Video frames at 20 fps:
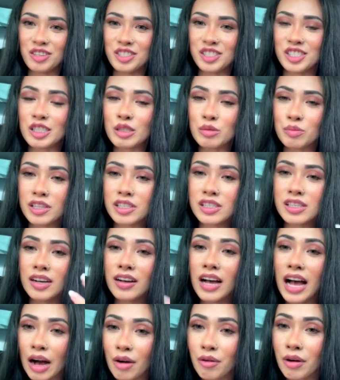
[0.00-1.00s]
just because of
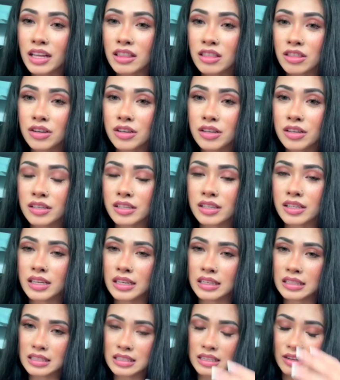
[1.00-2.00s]
how I look
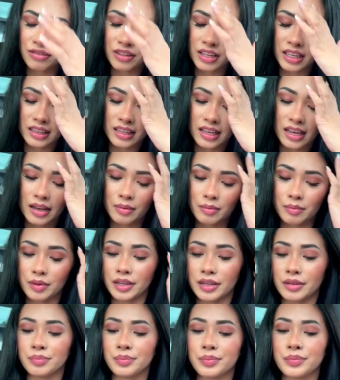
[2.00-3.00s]
and stuff like that.
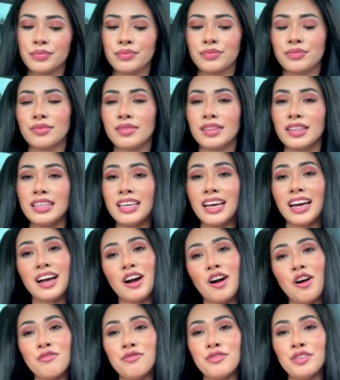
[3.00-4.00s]
But yeah,
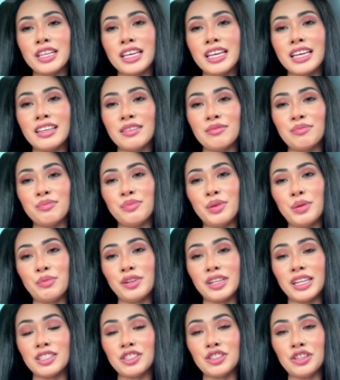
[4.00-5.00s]
hopefully people
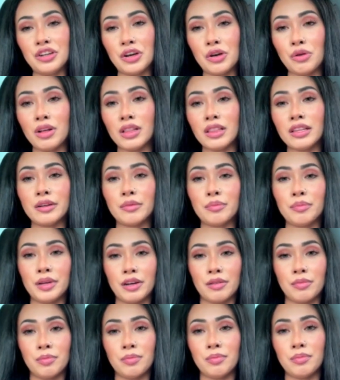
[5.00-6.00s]
get to know a little bit
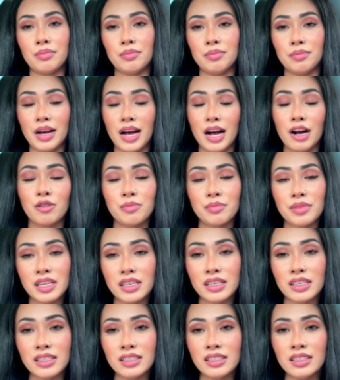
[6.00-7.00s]
about
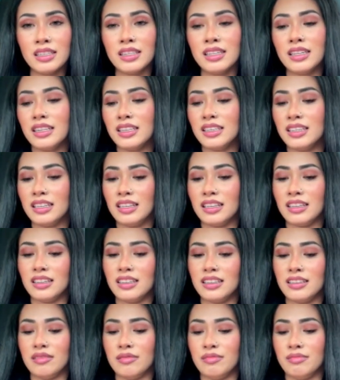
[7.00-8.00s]
me.
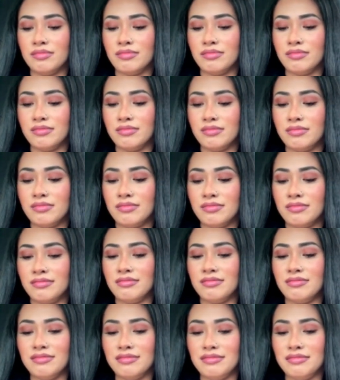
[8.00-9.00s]
And
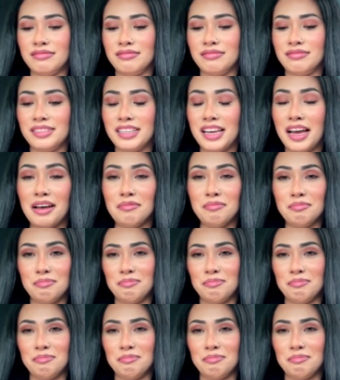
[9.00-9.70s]
yeah,